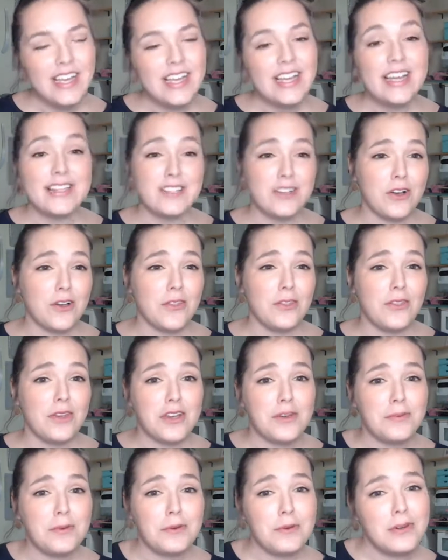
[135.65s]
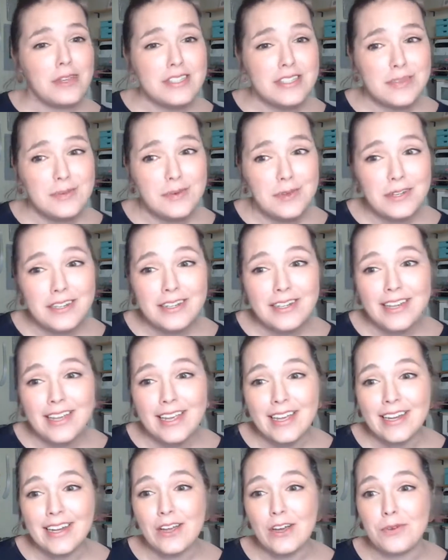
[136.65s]
It's called the Cabooties community,
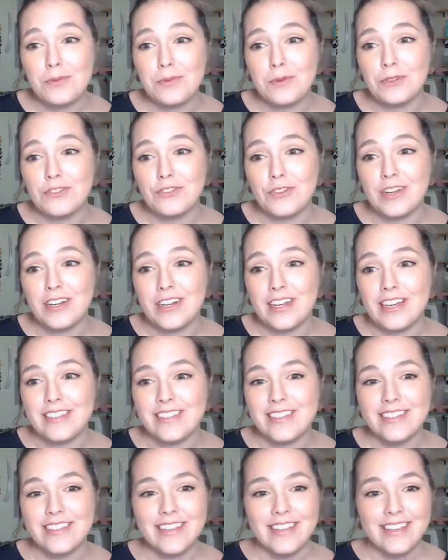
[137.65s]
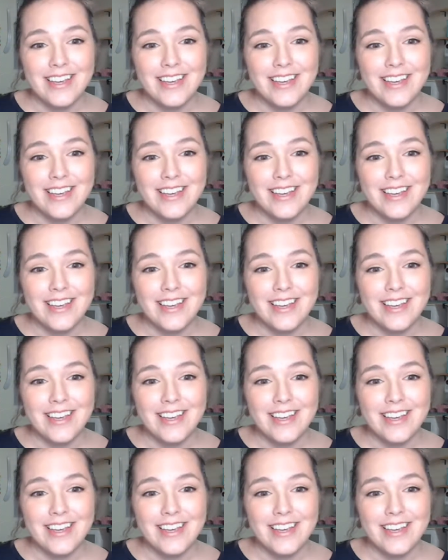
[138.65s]
and I hope you'll join us.